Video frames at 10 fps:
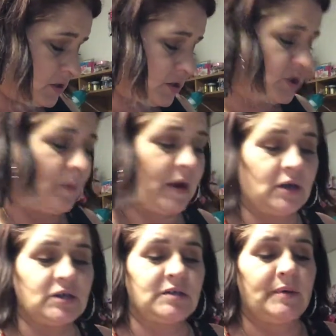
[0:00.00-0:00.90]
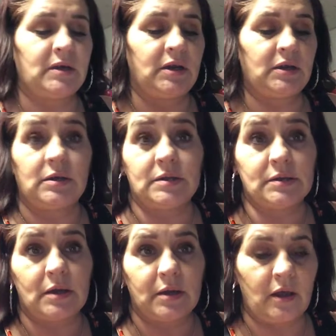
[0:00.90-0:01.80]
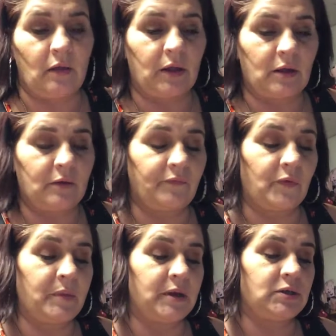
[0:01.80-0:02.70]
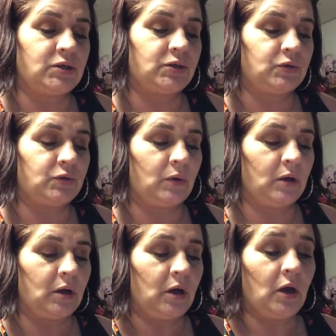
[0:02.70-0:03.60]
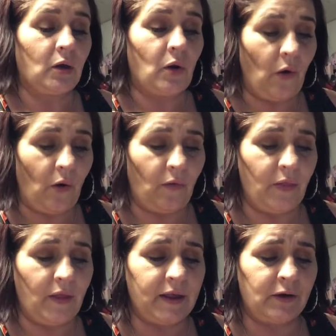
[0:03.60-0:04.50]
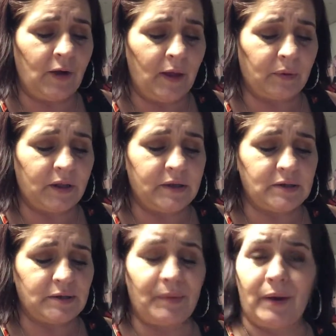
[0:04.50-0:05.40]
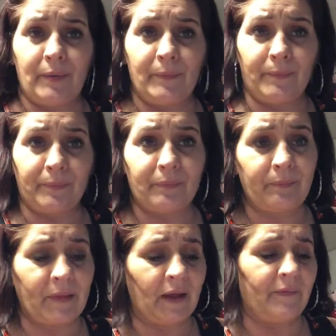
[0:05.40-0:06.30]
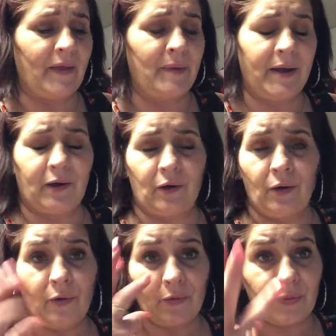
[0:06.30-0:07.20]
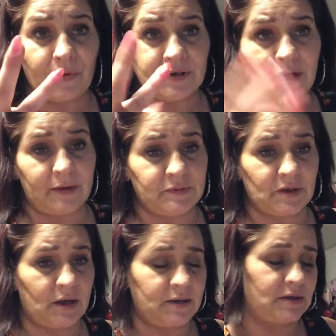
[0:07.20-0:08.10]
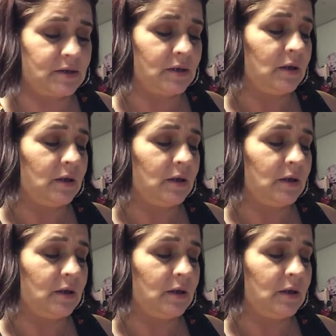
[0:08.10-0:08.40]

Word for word: So my husband is like yelling for me to call the internet place, but they've been here three times, guys.